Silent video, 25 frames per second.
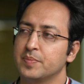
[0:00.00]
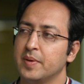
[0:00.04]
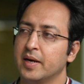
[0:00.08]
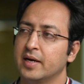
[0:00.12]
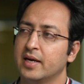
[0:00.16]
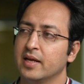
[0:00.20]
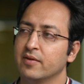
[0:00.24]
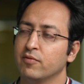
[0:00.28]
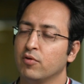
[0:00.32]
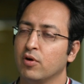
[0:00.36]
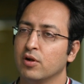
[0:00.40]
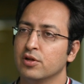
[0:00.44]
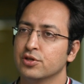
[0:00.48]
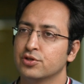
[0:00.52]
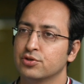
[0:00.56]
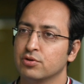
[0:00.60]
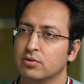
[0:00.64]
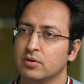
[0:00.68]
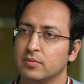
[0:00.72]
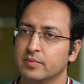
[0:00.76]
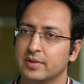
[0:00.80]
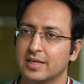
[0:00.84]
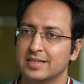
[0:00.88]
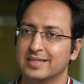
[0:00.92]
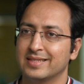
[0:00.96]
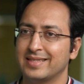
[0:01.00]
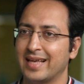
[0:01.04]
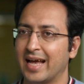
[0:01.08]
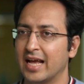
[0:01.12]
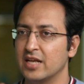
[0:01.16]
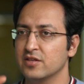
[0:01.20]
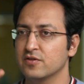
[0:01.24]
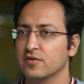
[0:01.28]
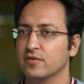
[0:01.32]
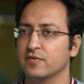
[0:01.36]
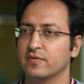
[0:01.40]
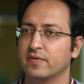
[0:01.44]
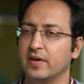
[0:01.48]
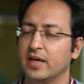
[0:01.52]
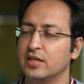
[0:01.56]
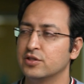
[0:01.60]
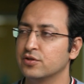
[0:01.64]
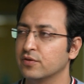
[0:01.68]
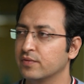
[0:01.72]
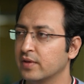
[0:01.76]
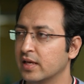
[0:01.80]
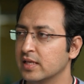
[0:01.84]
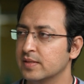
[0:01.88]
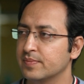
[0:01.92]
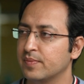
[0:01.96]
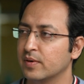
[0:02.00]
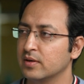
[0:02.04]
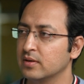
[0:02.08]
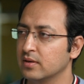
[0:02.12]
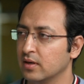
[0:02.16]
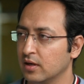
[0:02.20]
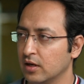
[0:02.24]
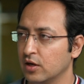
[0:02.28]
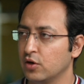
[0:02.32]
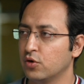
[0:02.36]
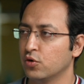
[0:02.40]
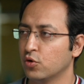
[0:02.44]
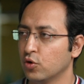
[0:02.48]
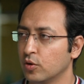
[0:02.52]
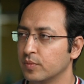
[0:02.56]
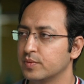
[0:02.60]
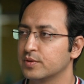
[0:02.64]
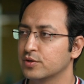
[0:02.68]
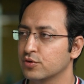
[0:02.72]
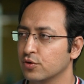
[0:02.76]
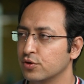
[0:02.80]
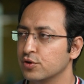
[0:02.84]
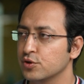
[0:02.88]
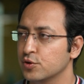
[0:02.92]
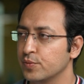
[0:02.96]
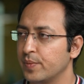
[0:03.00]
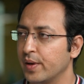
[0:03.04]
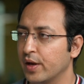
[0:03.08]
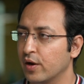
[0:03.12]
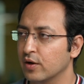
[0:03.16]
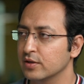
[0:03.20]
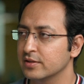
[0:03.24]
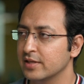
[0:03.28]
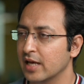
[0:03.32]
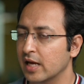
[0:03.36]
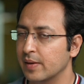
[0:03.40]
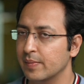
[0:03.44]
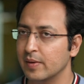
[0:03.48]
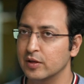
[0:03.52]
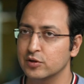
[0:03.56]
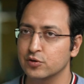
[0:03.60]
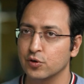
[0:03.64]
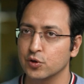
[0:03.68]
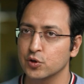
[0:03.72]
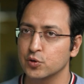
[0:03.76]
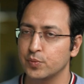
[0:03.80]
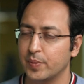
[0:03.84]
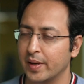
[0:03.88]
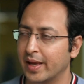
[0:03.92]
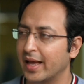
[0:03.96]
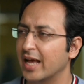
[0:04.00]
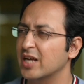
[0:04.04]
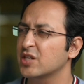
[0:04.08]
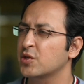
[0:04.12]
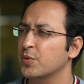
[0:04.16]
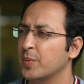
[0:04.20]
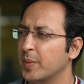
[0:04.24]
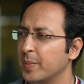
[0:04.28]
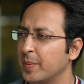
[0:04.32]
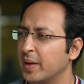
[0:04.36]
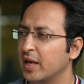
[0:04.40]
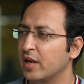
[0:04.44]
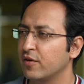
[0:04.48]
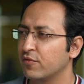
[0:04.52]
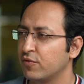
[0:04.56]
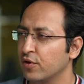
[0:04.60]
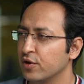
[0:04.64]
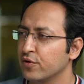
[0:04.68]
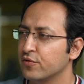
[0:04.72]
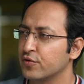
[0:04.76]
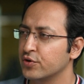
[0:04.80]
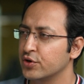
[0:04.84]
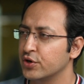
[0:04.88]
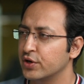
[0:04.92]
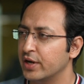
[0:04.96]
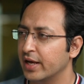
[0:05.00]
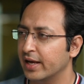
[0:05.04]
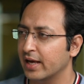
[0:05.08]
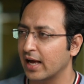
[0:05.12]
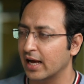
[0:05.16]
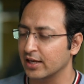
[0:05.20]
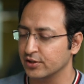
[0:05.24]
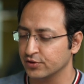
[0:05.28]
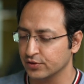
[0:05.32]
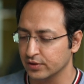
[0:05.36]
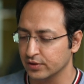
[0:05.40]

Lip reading: also the size of each of these groups, so to speak, or segments, so to speak, has to be meaningful for you to take action.